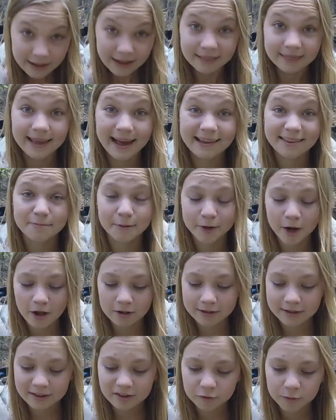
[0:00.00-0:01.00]
And last but not
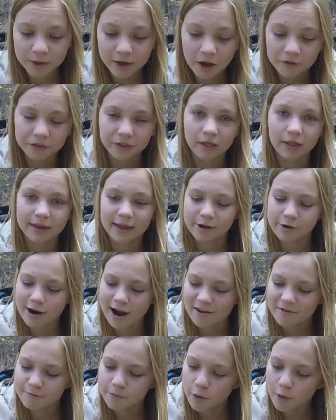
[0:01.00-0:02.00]
least, we got the Lucky
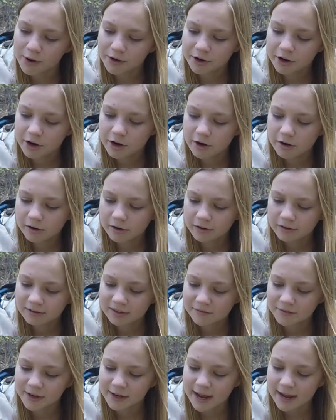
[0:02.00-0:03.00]
Craft Pointer
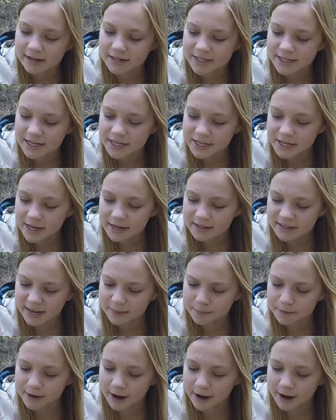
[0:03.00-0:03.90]
seventy-eight D D Deep